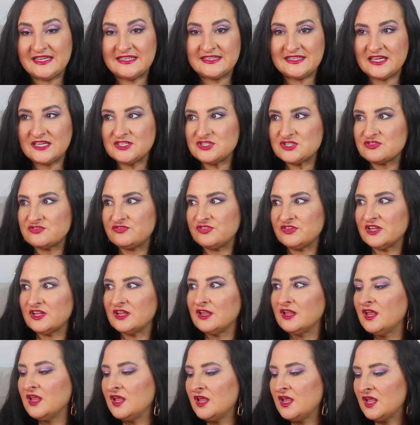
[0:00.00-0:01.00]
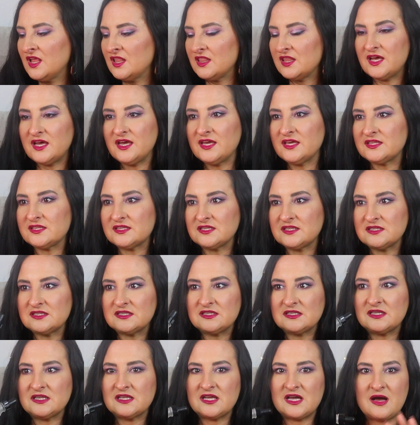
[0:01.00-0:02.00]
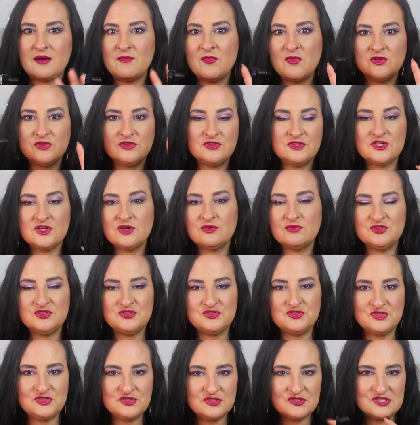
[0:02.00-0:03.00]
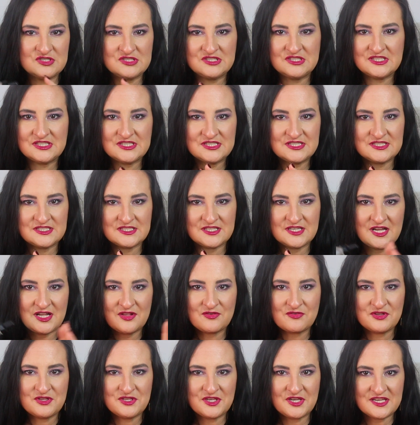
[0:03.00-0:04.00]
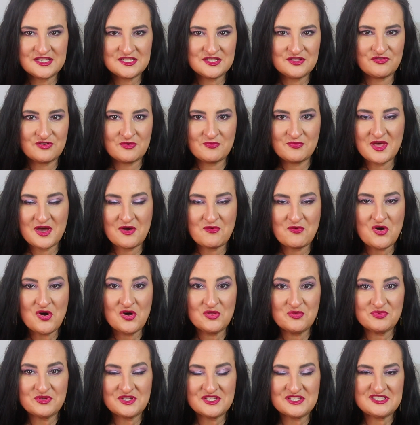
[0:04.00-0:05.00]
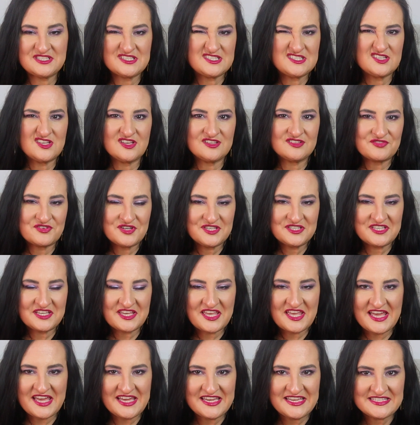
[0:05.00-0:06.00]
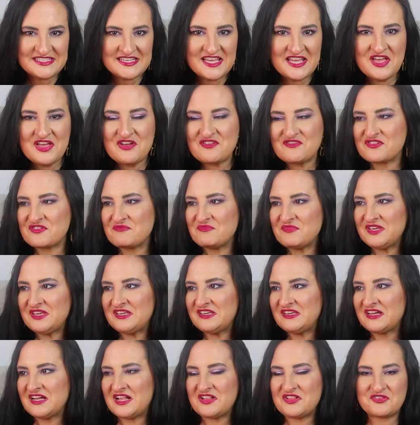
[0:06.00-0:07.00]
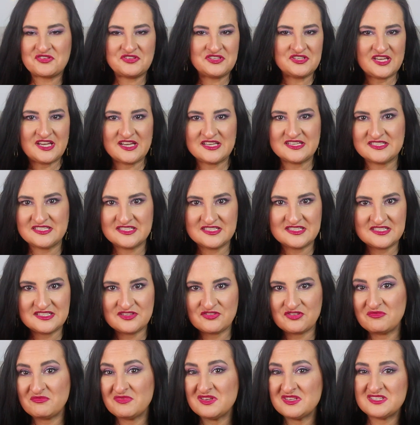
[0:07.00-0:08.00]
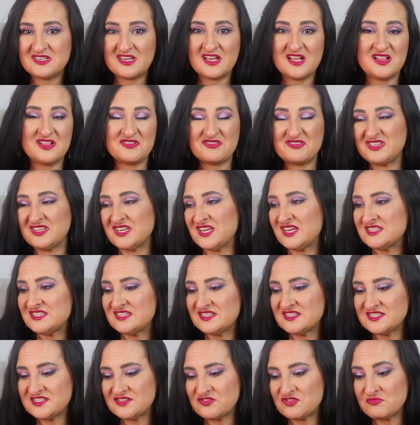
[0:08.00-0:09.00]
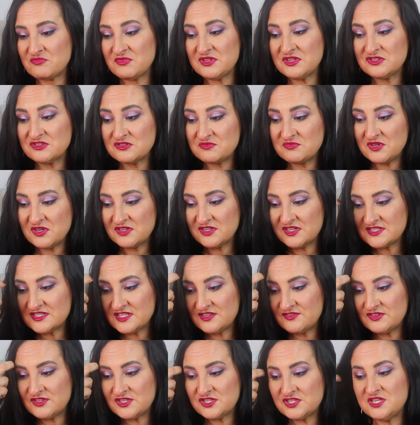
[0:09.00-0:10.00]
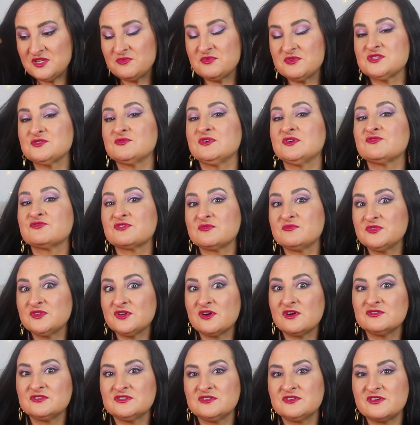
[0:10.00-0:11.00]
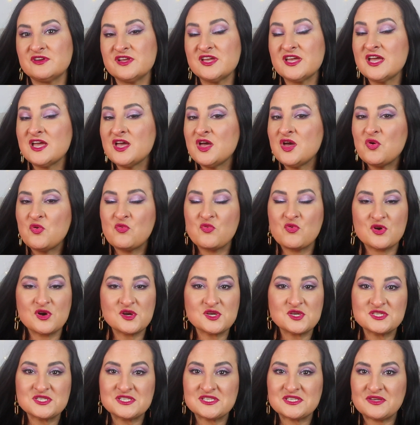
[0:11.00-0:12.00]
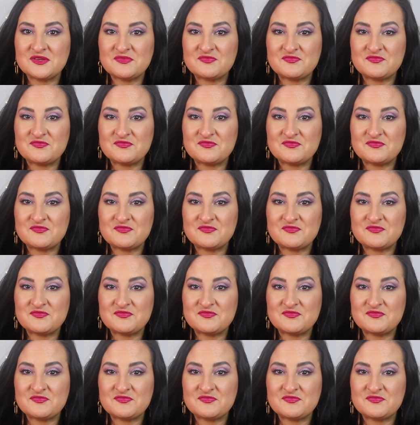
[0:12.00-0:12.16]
And I just feel like I'm only going to use this hyaluronic acid from now on, because it's not really the case. For me, hyaluronic acid serum is a hyaluronic acid serum. And to be honest, even the cheapest one from The Ordinary works